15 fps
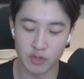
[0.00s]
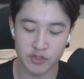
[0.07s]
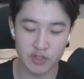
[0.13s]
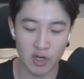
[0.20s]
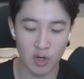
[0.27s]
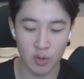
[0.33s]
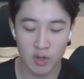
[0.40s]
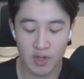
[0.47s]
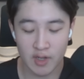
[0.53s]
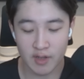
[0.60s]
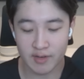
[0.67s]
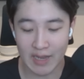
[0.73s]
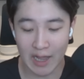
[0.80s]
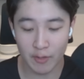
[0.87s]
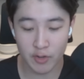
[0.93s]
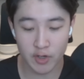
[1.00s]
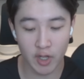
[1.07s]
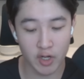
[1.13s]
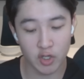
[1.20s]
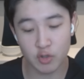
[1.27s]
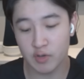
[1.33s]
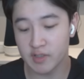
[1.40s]
So now they're not
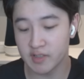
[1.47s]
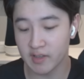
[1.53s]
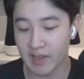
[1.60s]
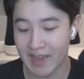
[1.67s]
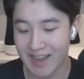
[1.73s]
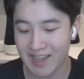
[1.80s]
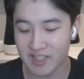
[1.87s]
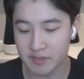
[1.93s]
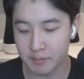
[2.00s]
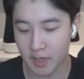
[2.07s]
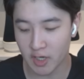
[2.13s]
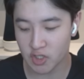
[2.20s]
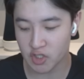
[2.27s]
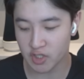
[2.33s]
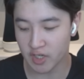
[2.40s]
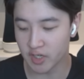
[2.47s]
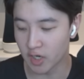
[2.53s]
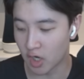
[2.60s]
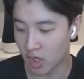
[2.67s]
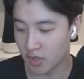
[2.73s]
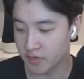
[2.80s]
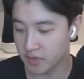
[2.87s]
increasing as much in
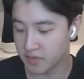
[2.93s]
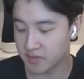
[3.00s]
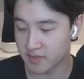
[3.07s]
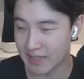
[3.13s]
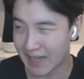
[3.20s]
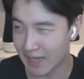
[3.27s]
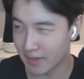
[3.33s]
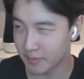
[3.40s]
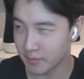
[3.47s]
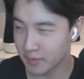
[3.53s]
all these stat